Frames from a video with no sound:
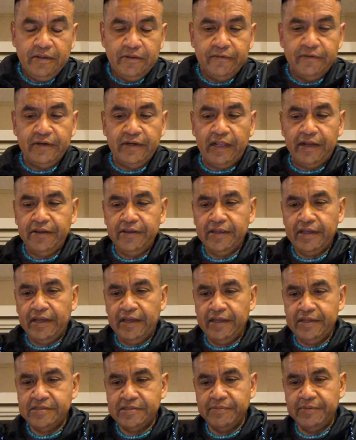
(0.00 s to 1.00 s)
For a lot of you
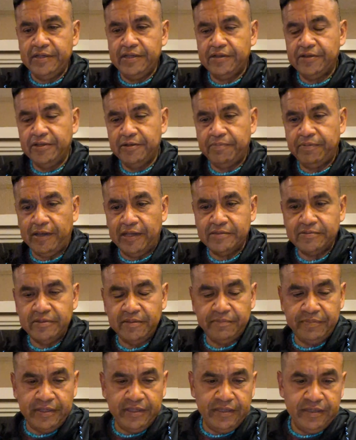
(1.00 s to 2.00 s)
guys, I mean, it could possibly
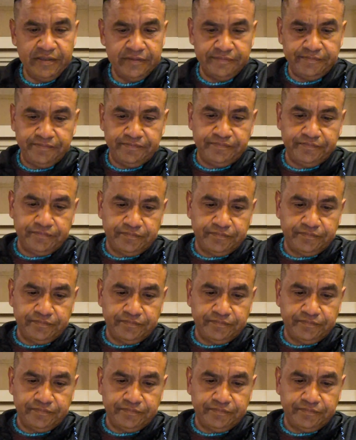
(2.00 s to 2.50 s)
be